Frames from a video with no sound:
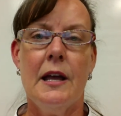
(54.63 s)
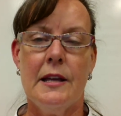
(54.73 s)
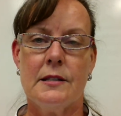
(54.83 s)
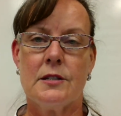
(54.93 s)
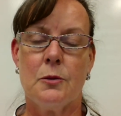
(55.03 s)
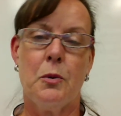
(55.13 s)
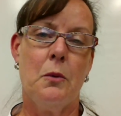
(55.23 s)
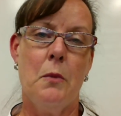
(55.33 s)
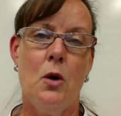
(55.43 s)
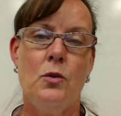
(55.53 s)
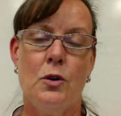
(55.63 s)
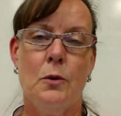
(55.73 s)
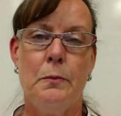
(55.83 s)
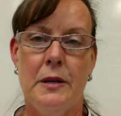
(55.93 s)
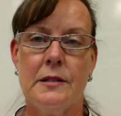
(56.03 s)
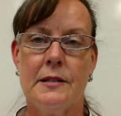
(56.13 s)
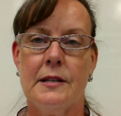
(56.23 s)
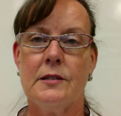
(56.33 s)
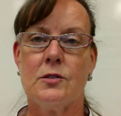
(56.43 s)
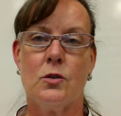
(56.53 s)
is to promote your
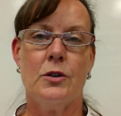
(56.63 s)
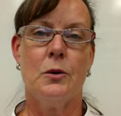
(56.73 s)
business or your